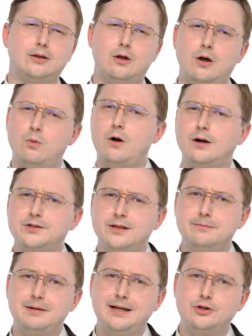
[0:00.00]
Long walks
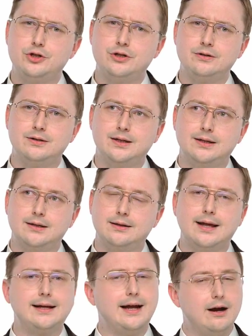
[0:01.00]
on the beach,
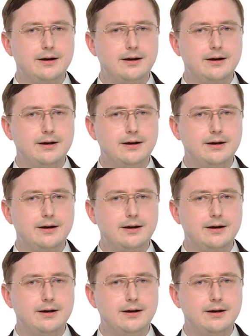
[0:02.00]
a lot of